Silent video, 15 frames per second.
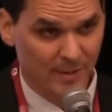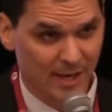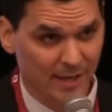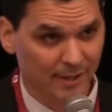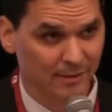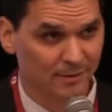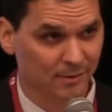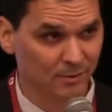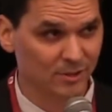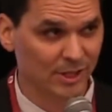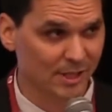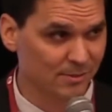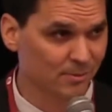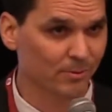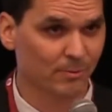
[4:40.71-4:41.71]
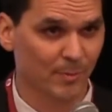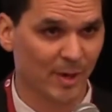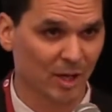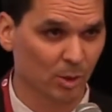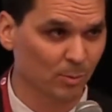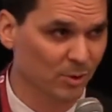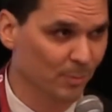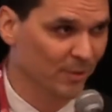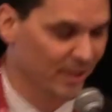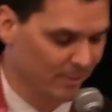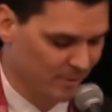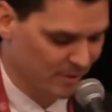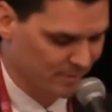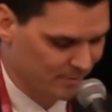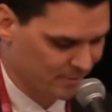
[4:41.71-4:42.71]
back. Those guys were remarkable to play
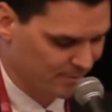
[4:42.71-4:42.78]
with.